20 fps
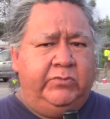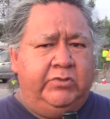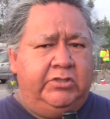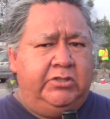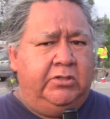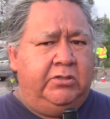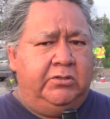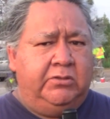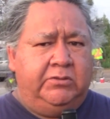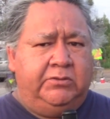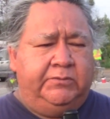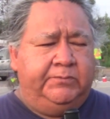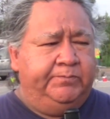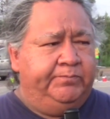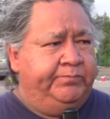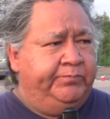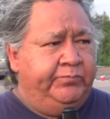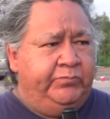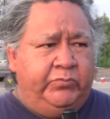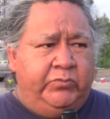So
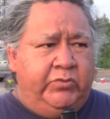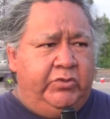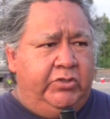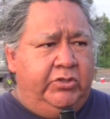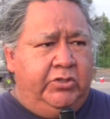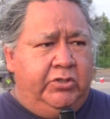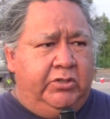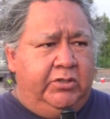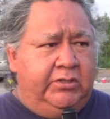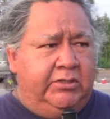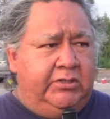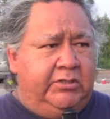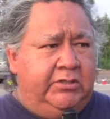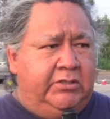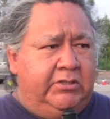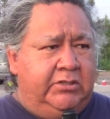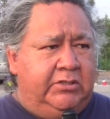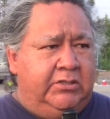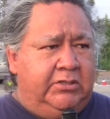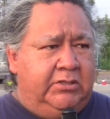
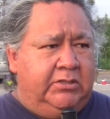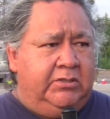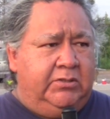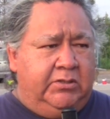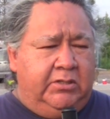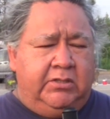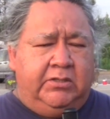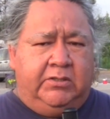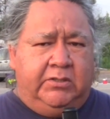it's